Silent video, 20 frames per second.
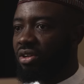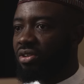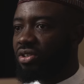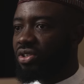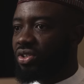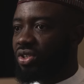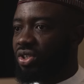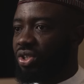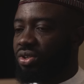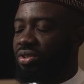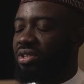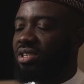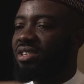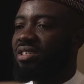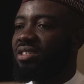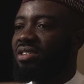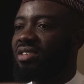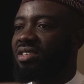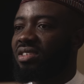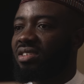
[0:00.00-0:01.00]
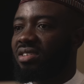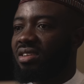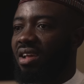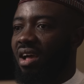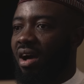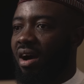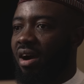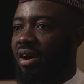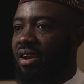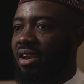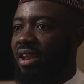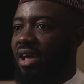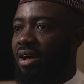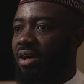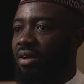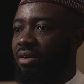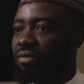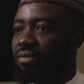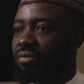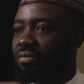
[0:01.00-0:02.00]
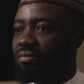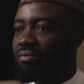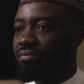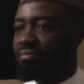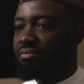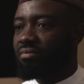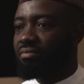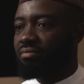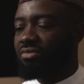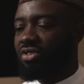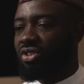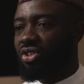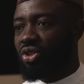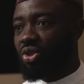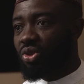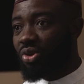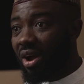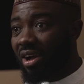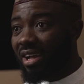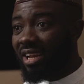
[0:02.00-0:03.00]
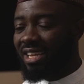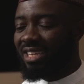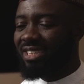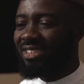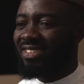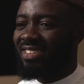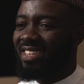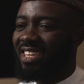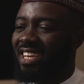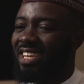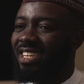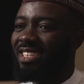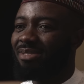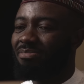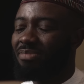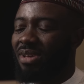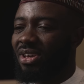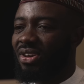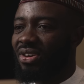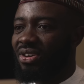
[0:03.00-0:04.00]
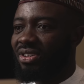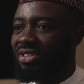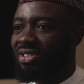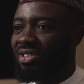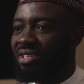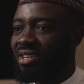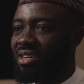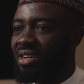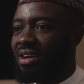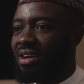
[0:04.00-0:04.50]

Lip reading: Students are now struggling to eat because